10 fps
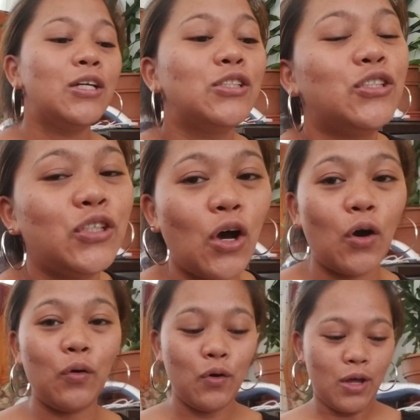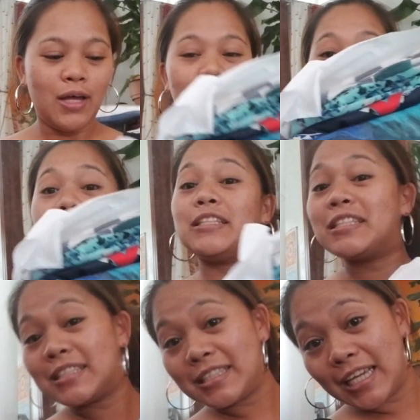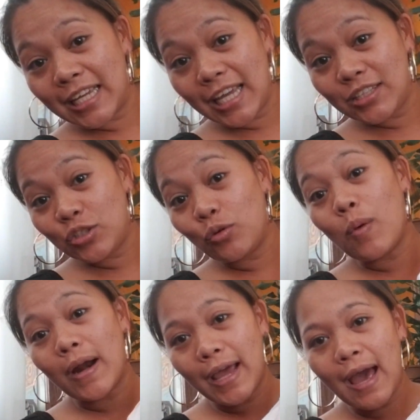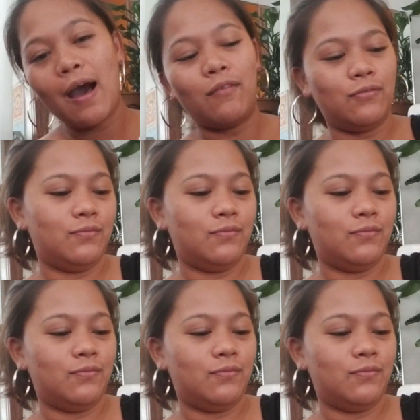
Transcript: So let's dig into what I have.